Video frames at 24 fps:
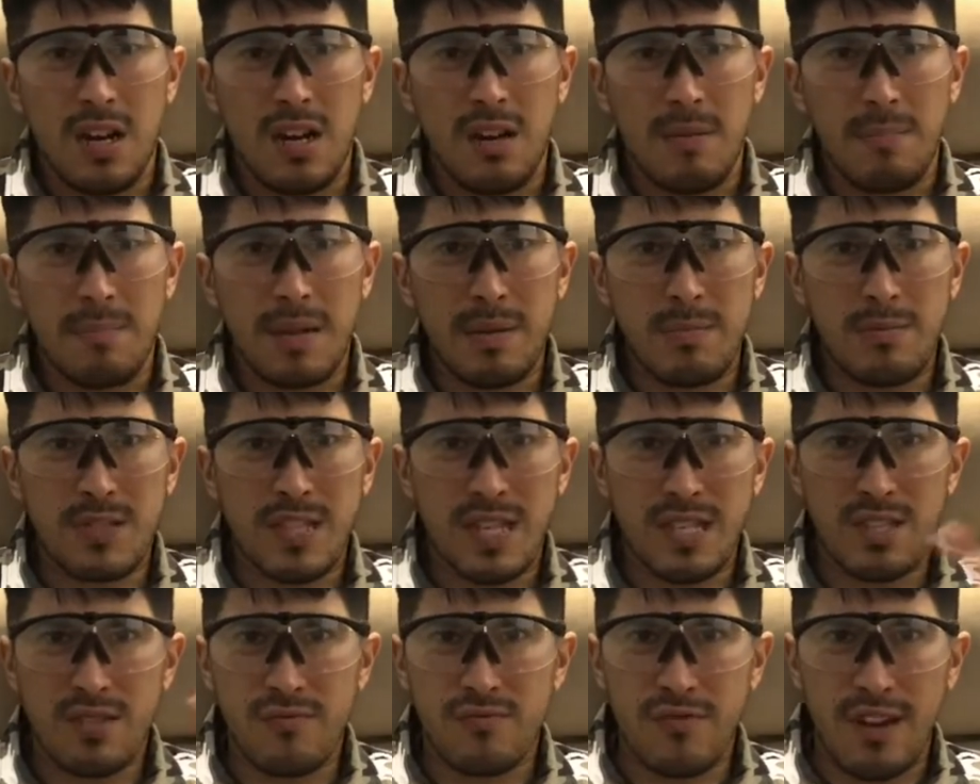People
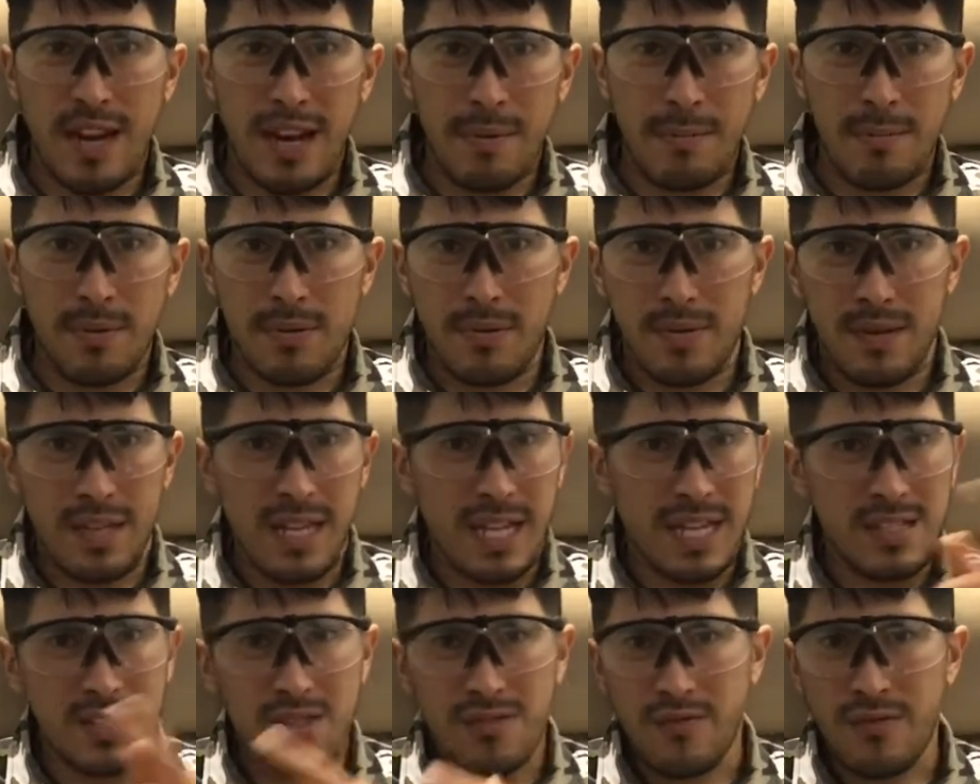tend to wrap
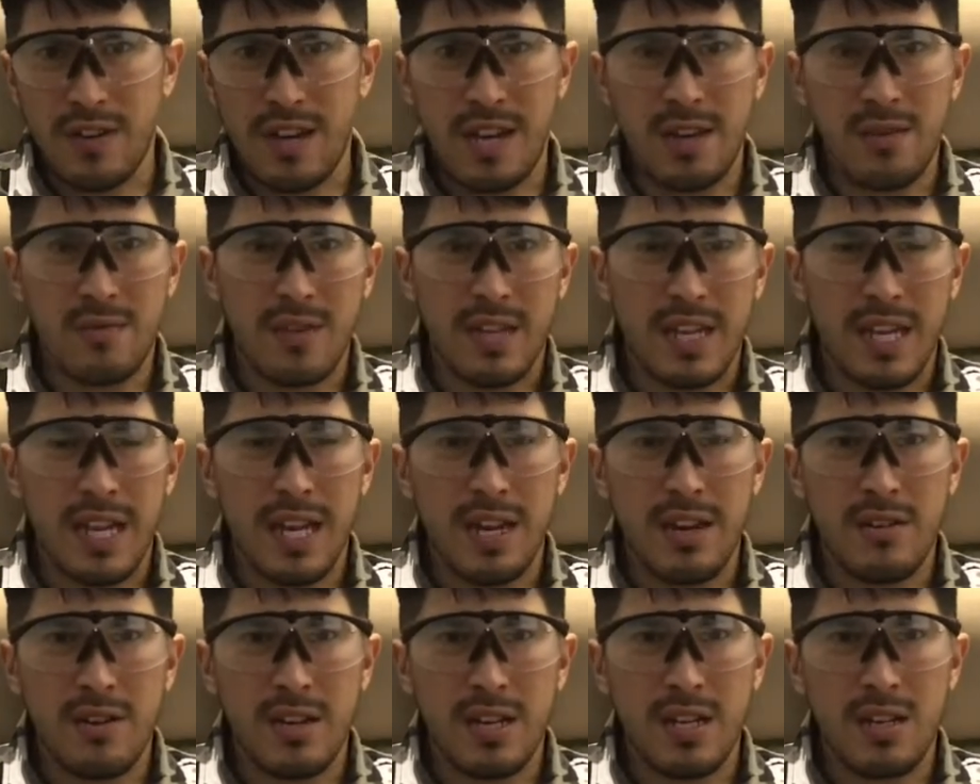nets around the
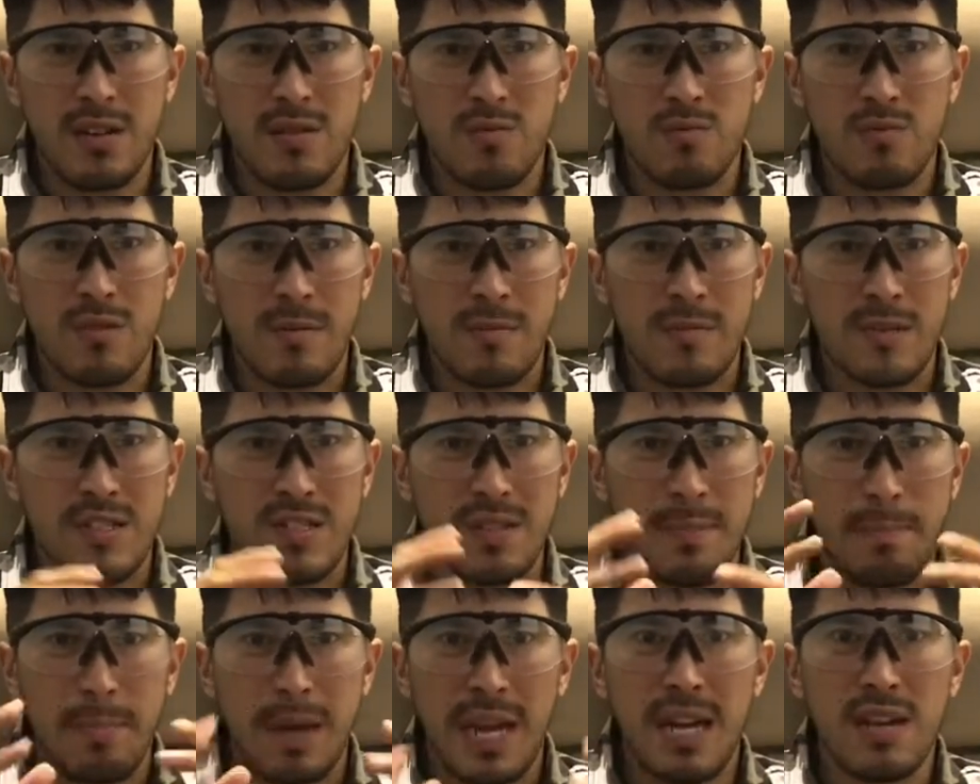area, whether it's a
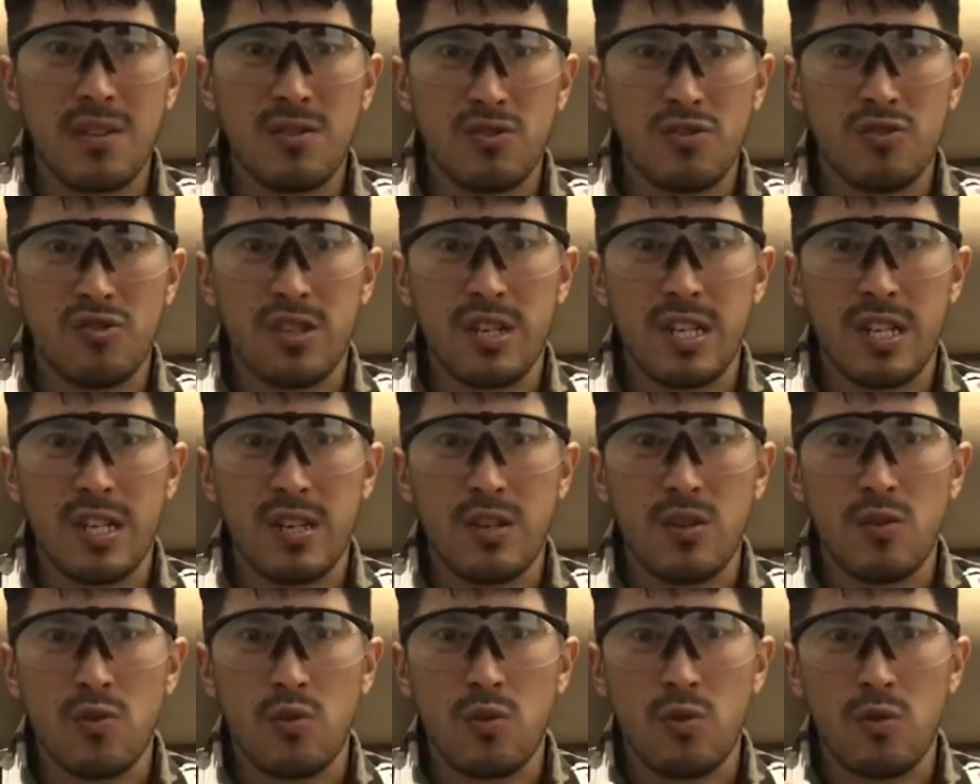boundary
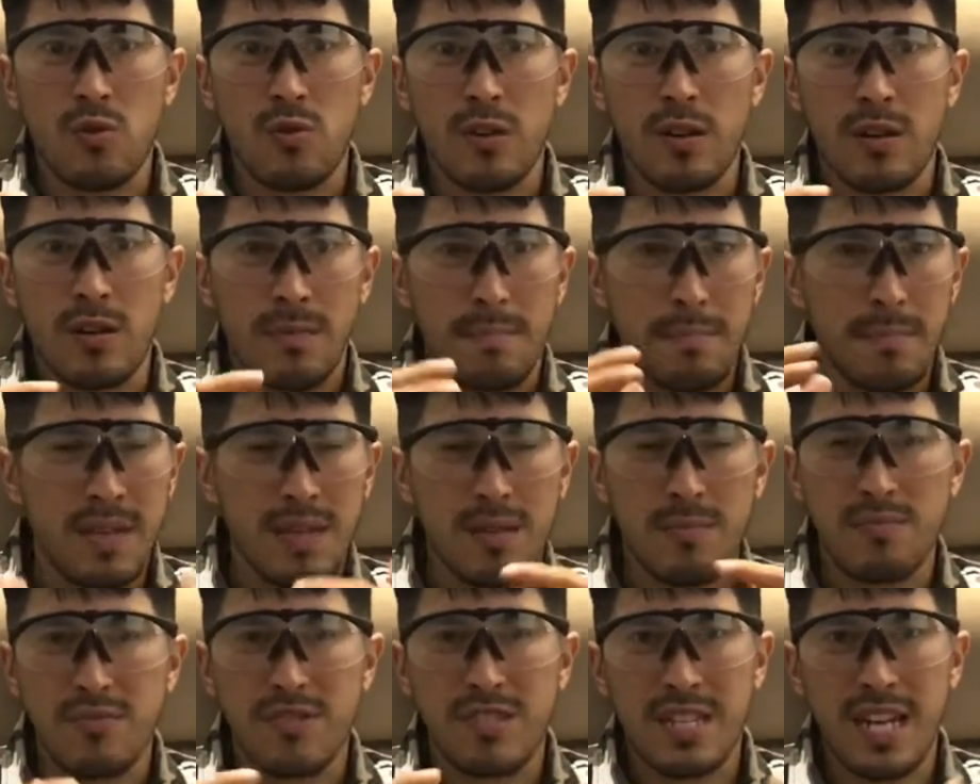or a bit of
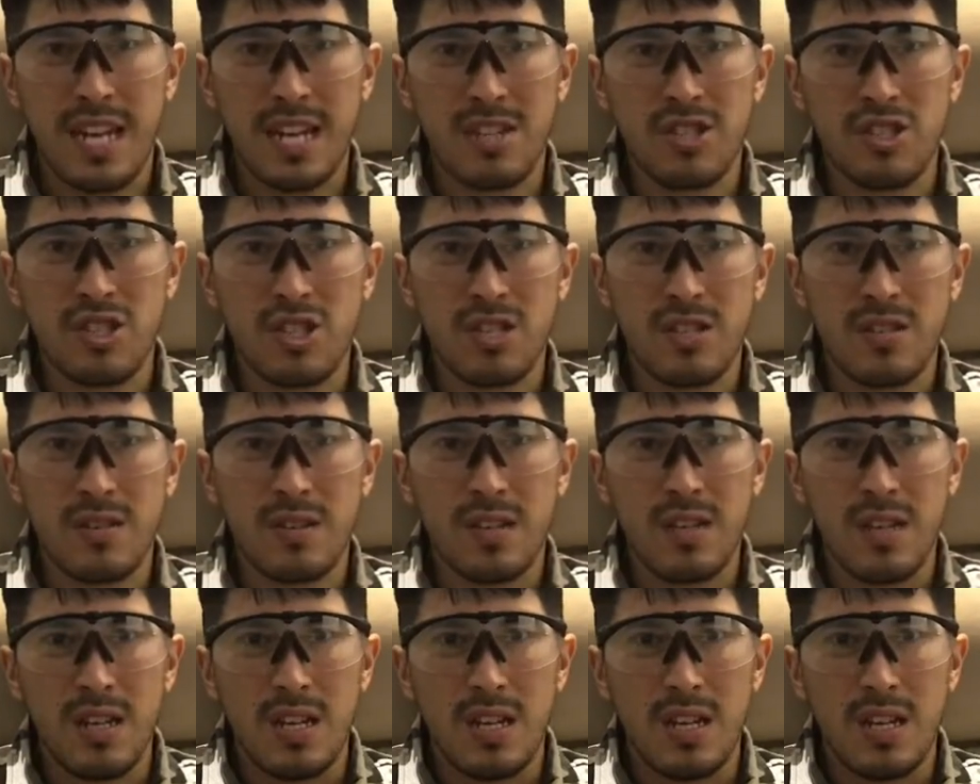protection.